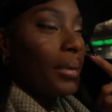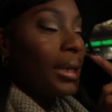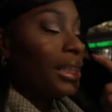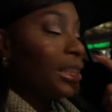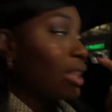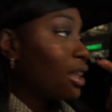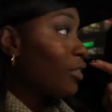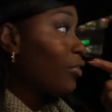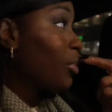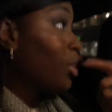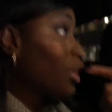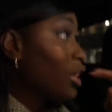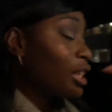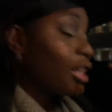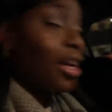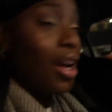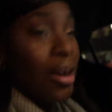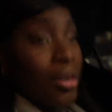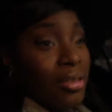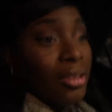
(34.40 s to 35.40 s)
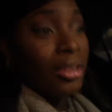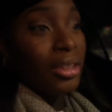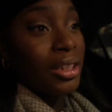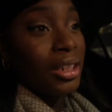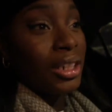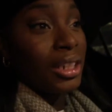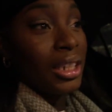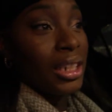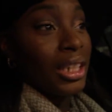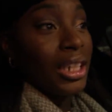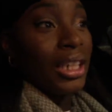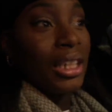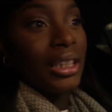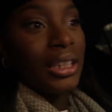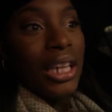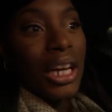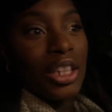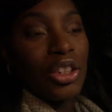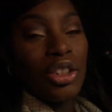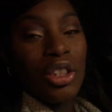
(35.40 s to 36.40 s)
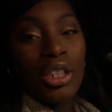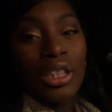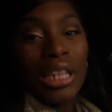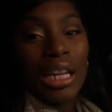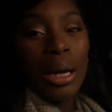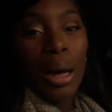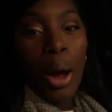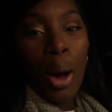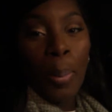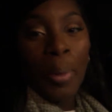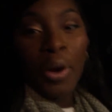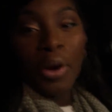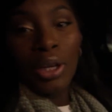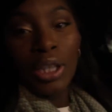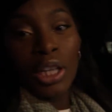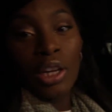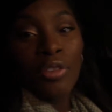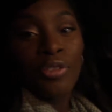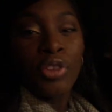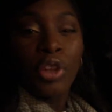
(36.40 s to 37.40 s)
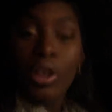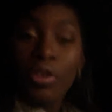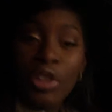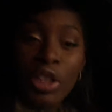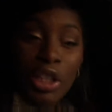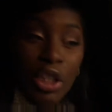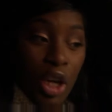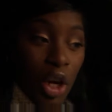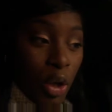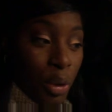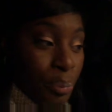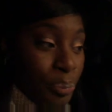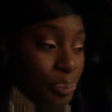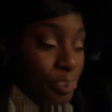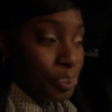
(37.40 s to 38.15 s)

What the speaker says: Is it a foot of snow? Yes, yeah, so there's like apparently a foot of snow.